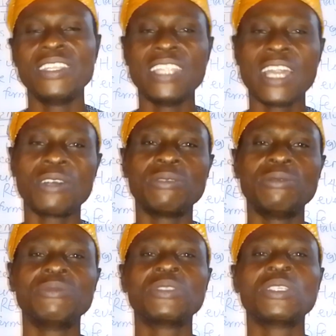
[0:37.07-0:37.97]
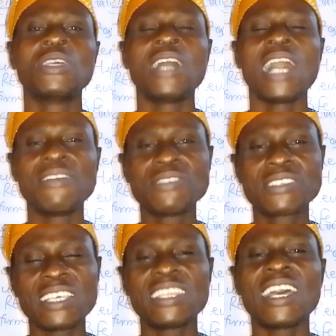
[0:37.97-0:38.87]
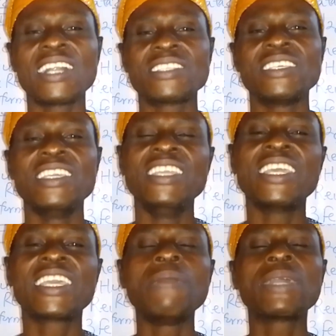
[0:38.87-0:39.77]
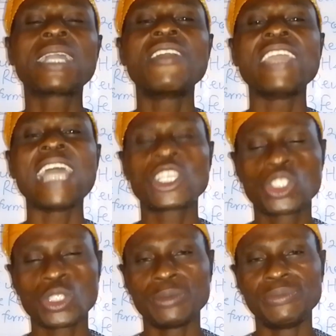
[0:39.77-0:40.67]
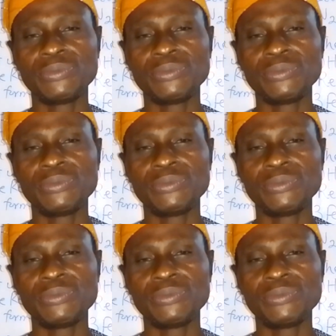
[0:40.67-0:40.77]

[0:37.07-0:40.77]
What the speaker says: Now, having said that, in a chemical reaction,